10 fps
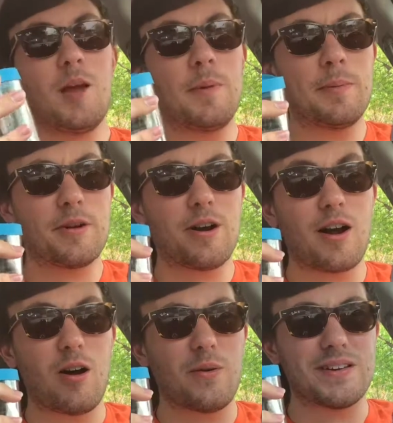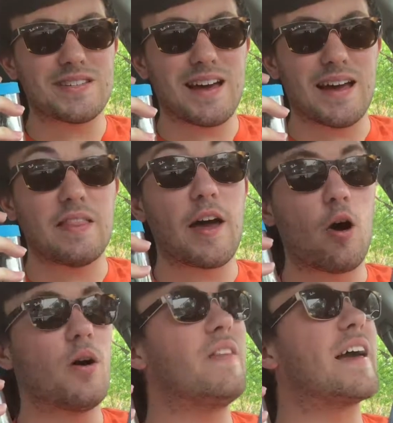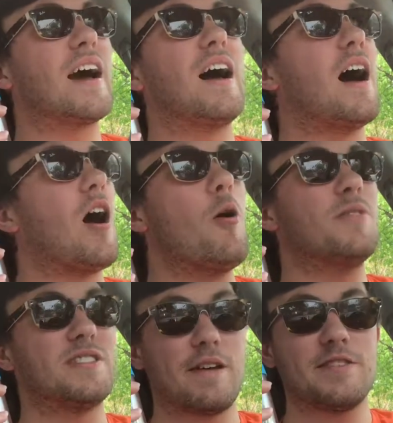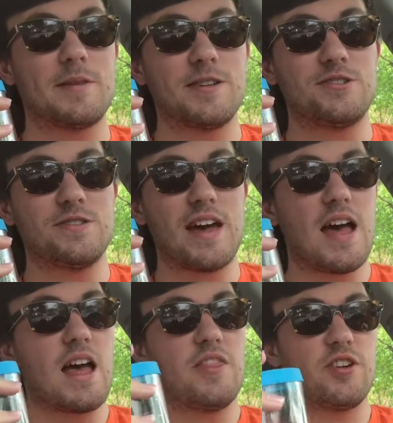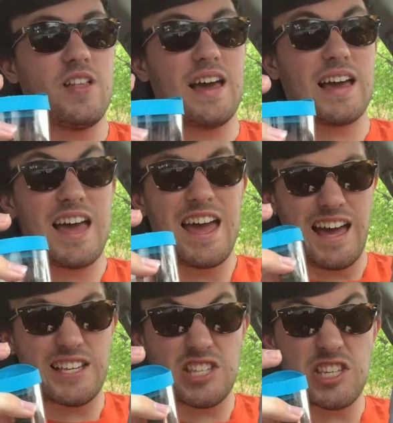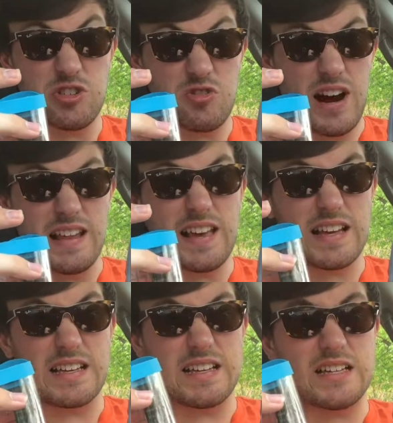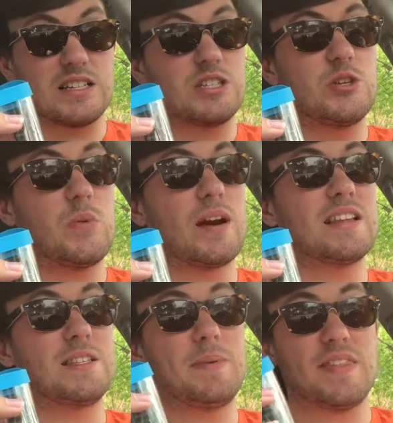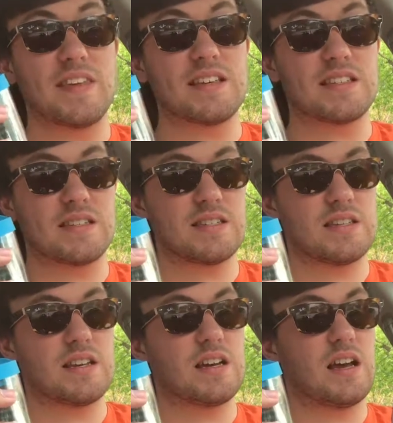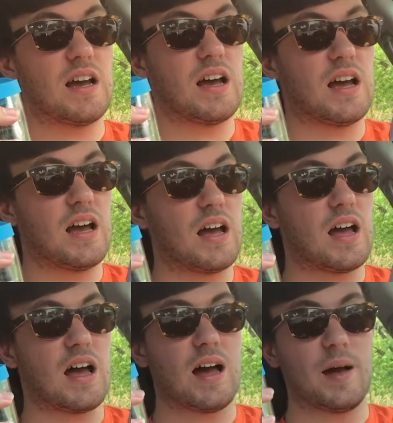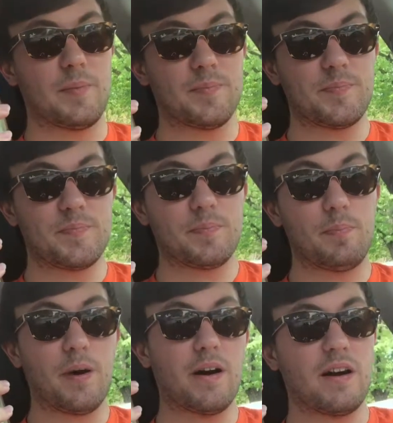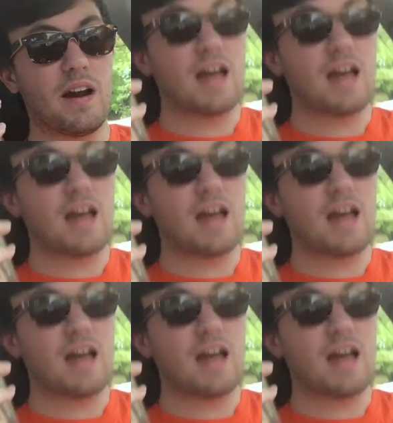People are always like, they all like almost every time I do that, they're like, "Is this right?" Like do you want it to be this um, burnt?